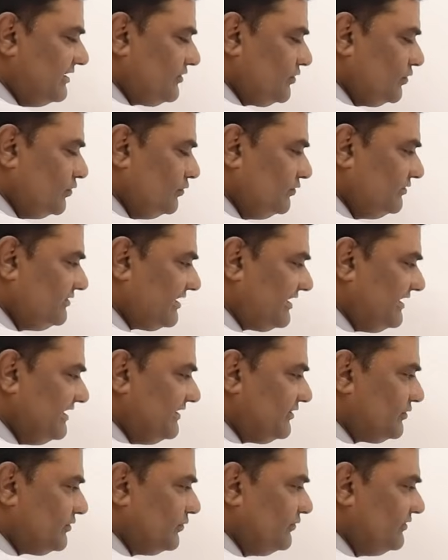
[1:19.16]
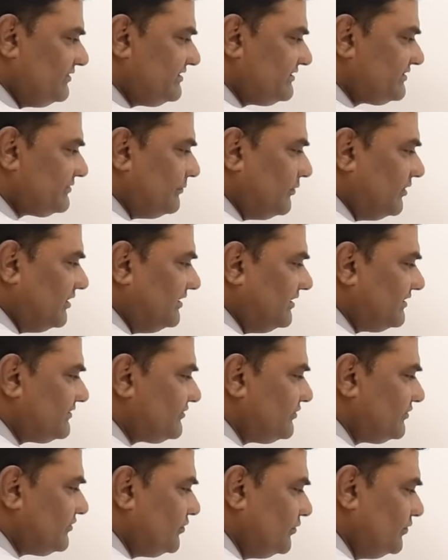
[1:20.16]
2, 3, 2 is smaller,
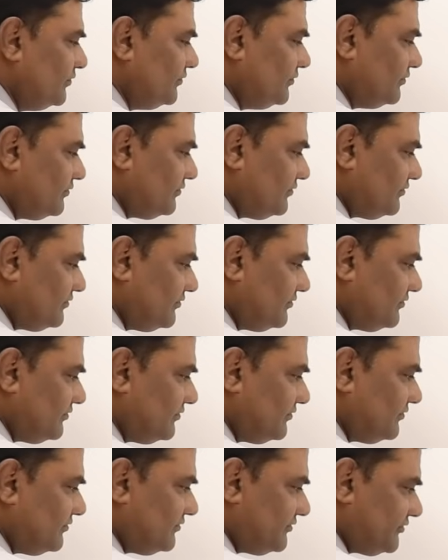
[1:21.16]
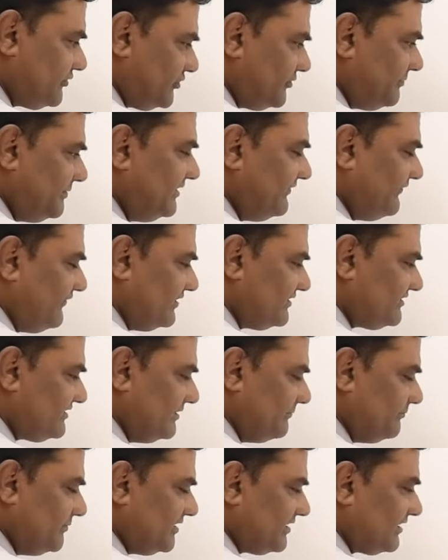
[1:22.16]
so 2 should be the first
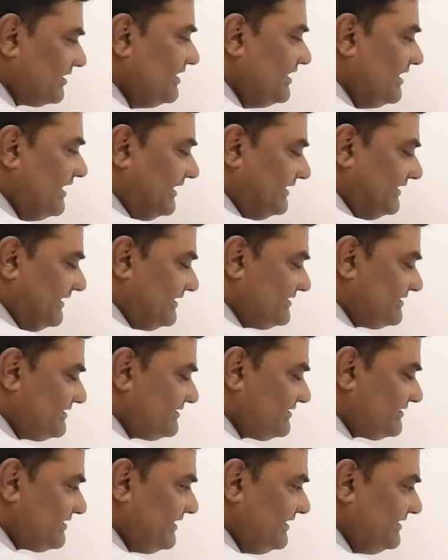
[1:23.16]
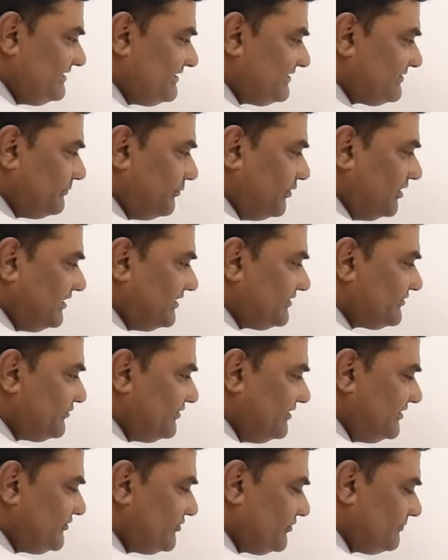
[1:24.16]
number. Next is 3 is smaller,
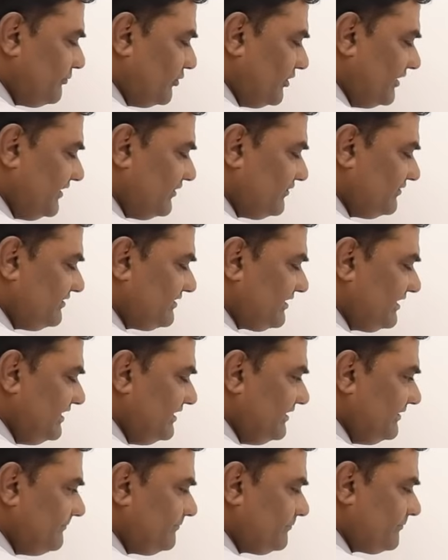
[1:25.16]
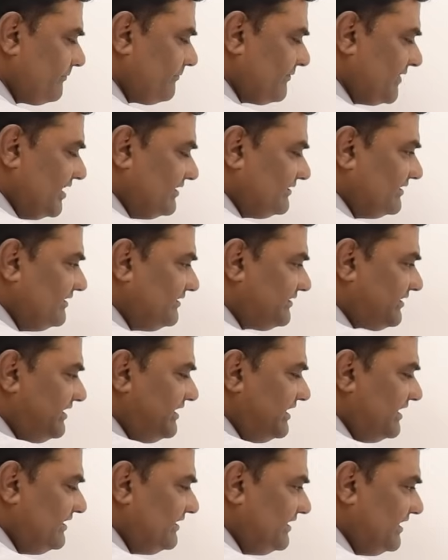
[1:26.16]
so it should point on 3. Then
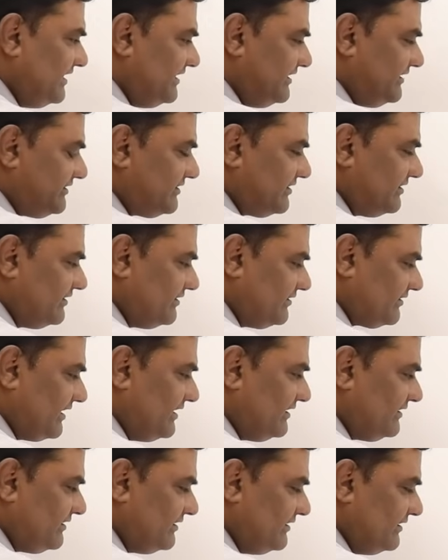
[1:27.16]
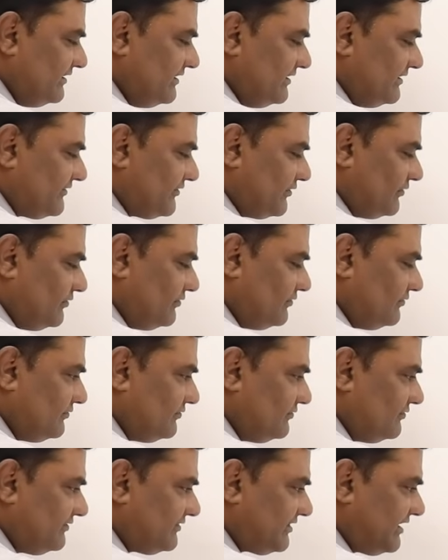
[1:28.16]
3 and 8, right?
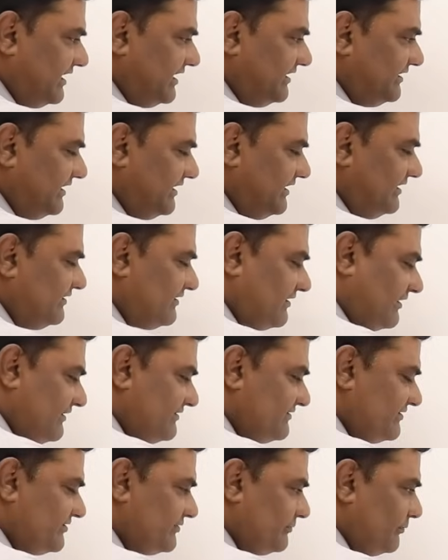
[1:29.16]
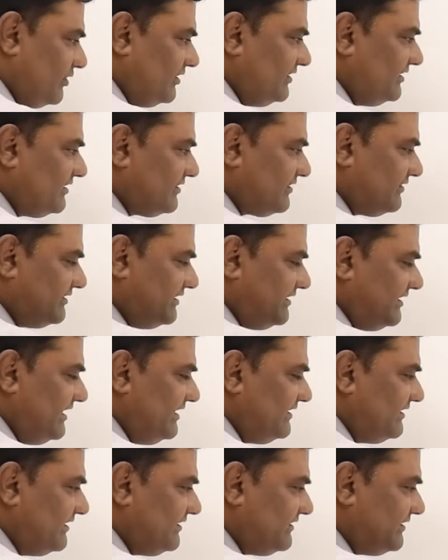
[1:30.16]
So 3 and 8, 3 is smaller. Then
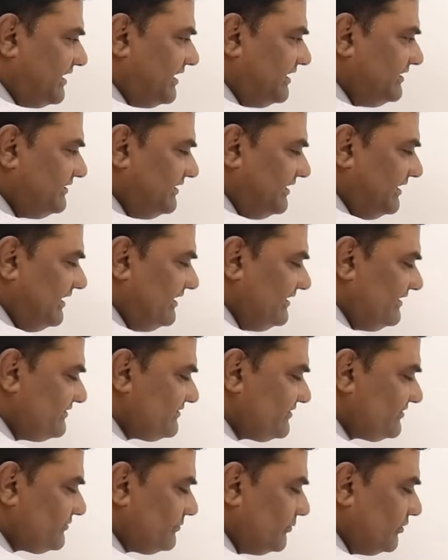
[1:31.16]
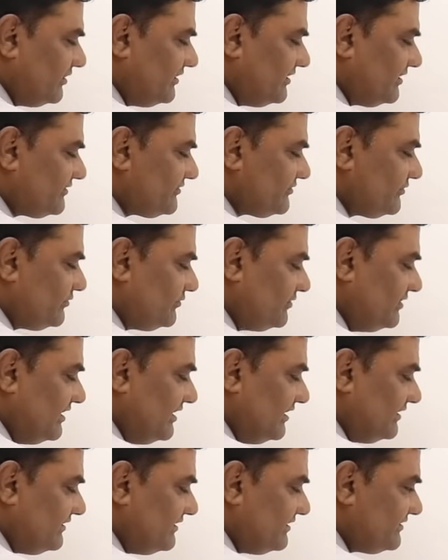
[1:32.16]
8 and 9, 8 is smaller. So
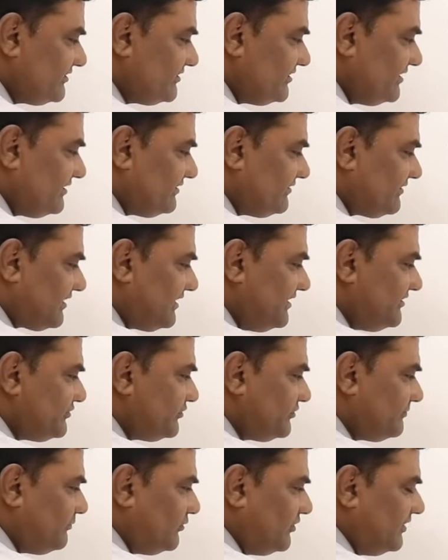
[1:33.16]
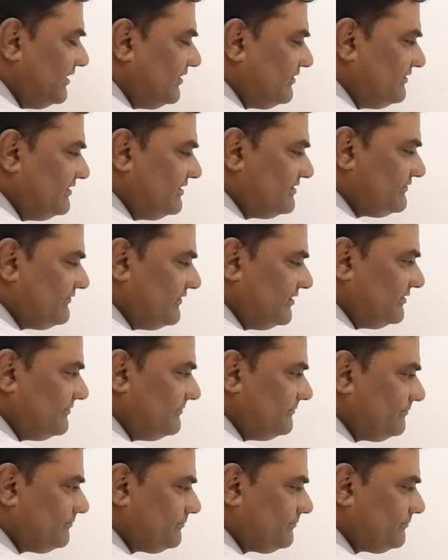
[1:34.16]
this 3 should point on this one.